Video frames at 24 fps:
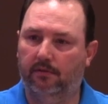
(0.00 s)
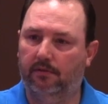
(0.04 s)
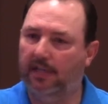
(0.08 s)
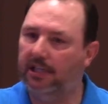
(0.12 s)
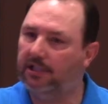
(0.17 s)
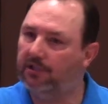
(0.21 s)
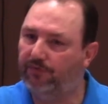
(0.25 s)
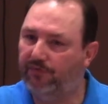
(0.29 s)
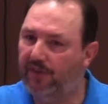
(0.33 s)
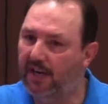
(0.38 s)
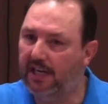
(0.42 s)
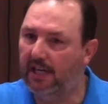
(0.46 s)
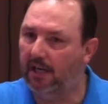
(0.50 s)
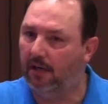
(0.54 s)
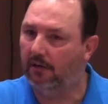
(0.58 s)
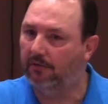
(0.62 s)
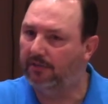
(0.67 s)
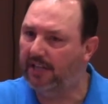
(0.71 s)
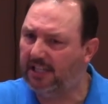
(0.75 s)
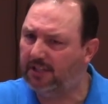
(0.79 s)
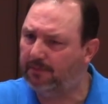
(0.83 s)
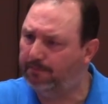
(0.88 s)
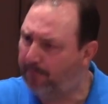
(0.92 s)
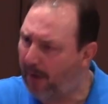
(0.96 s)
That's fear.
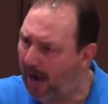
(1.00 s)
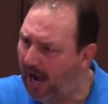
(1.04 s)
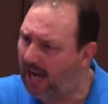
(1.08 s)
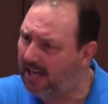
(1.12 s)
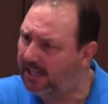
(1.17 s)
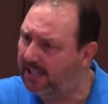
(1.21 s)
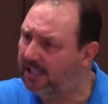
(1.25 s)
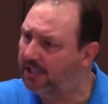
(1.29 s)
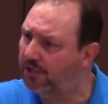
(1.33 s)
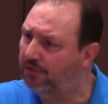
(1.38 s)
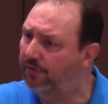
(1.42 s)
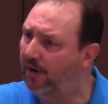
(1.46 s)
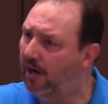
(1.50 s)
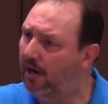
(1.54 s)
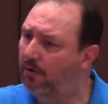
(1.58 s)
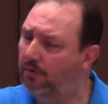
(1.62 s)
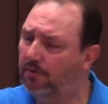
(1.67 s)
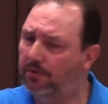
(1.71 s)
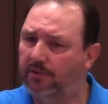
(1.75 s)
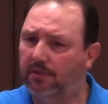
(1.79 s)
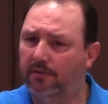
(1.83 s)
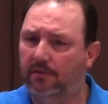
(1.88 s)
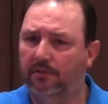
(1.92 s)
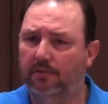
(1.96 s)
That's bondage,
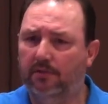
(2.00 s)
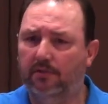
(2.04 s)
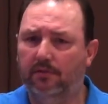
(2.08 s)
folks.